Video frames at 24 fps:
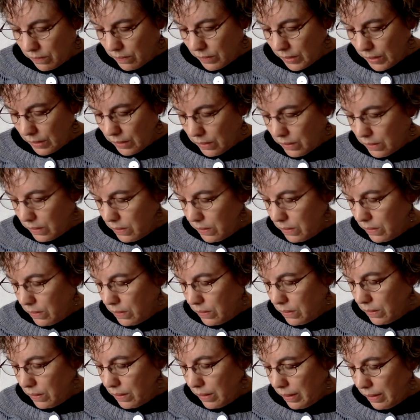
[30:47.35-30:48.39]

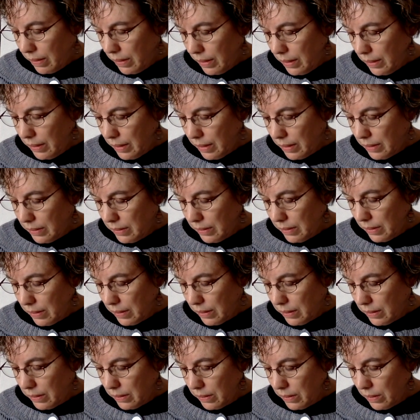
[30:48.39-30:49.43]
I think that's
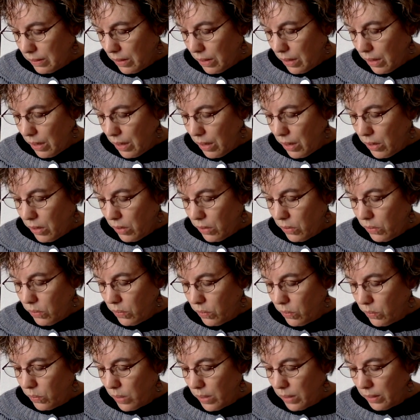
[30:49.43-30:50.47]
it.
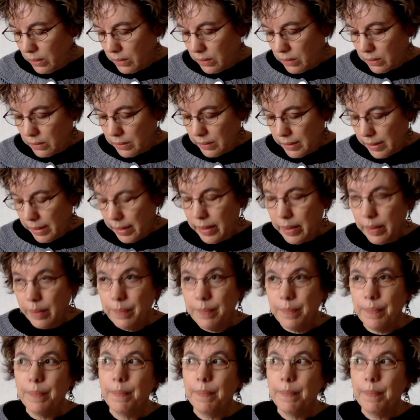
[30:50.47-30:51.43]
Oh, one little tip.